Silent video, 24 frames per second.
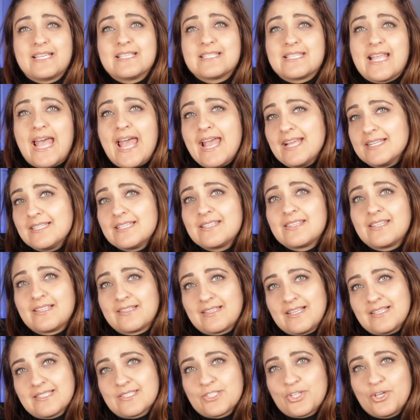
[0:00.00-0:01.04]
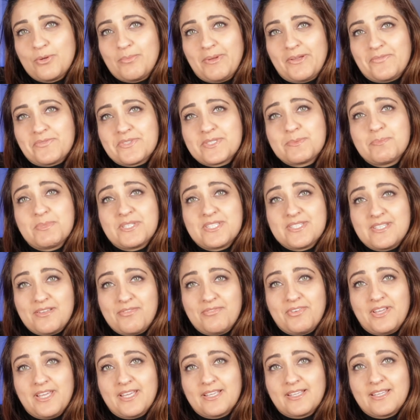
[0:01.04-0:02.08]
Is there anything that's come out
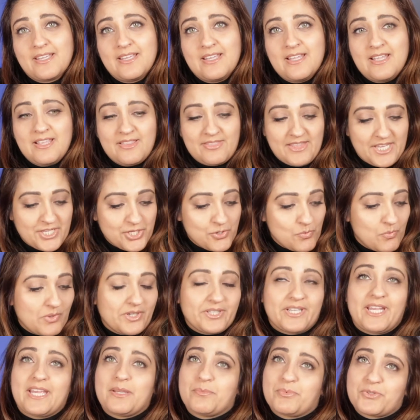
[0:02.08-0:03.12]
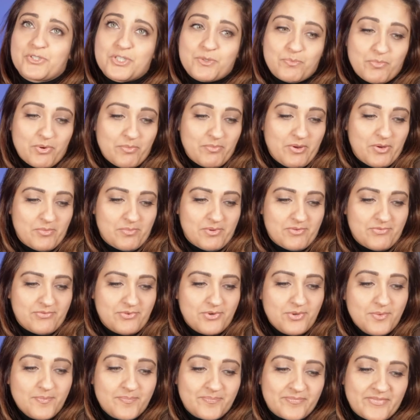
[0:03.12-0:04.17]
specific that you weren't able to promote
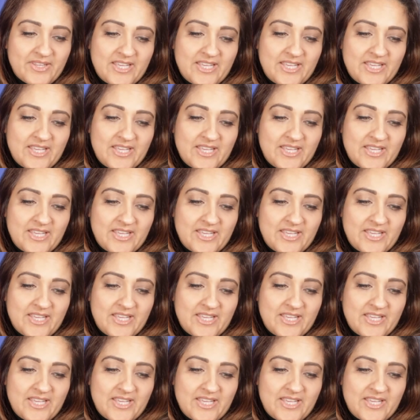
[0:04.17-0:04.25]
before?